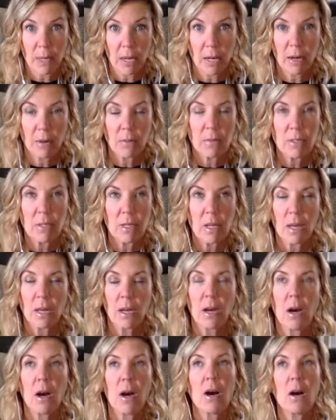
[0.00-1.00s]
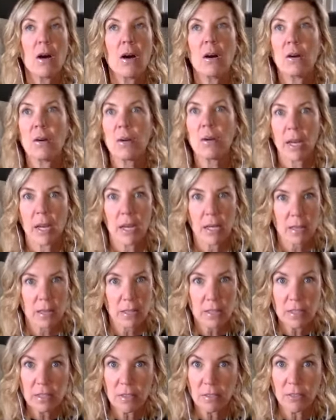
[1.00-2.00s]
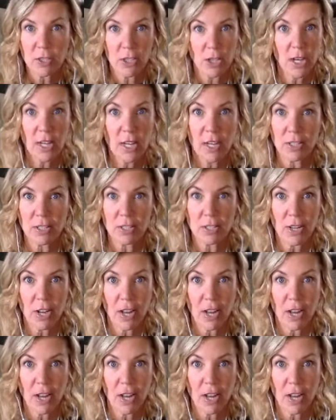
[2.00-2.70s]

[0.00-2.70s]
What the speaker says: And I was like, oh, okay, things have changed.